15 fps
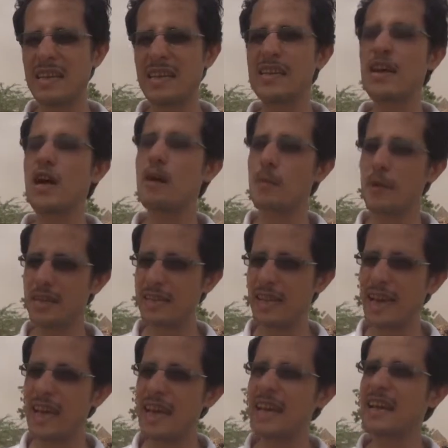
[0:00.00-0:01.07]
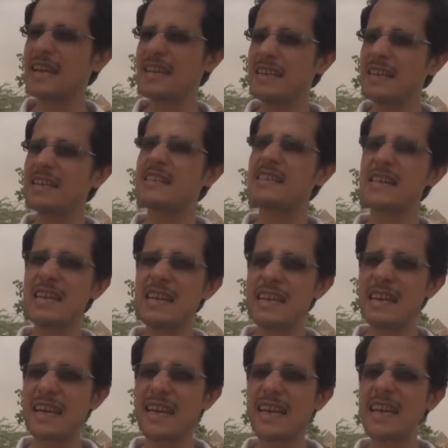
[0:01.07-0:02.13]
The humanitarian needs
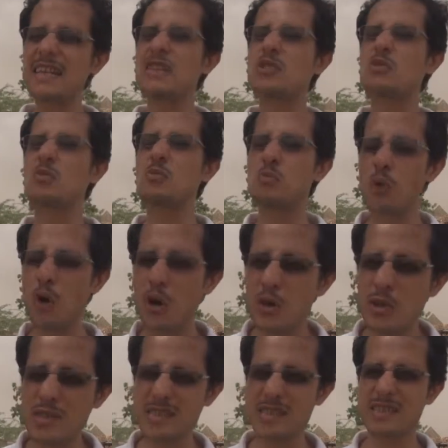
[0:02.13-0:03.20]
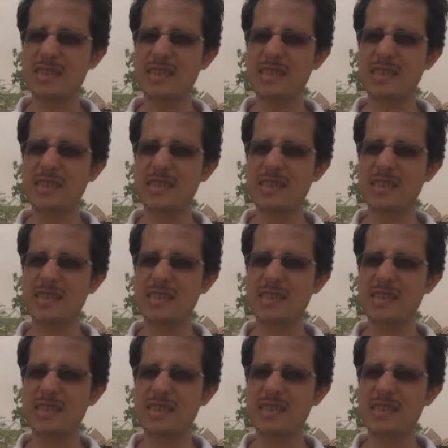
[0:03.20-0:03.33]
here, it's worse.